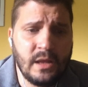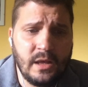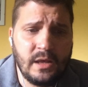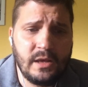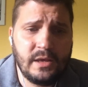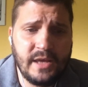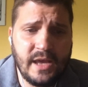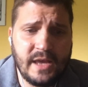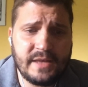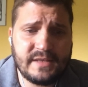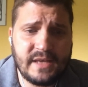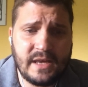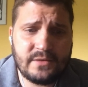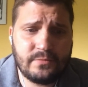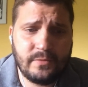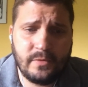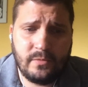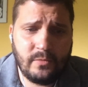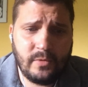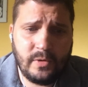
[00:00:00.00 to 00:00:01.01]
Yes.
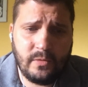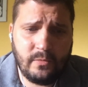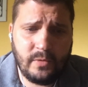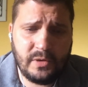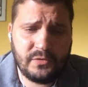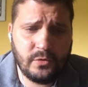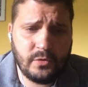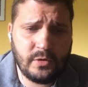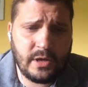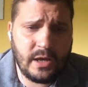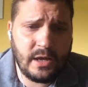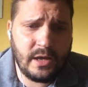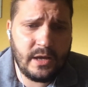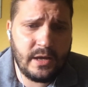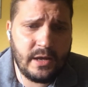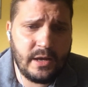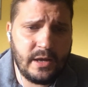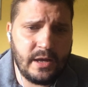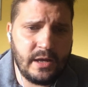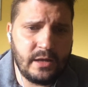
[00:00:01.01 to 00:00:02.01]
We took
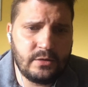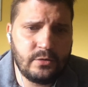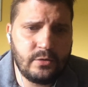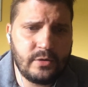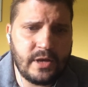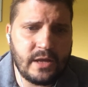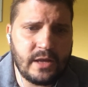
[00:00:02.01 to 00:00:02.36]
a look at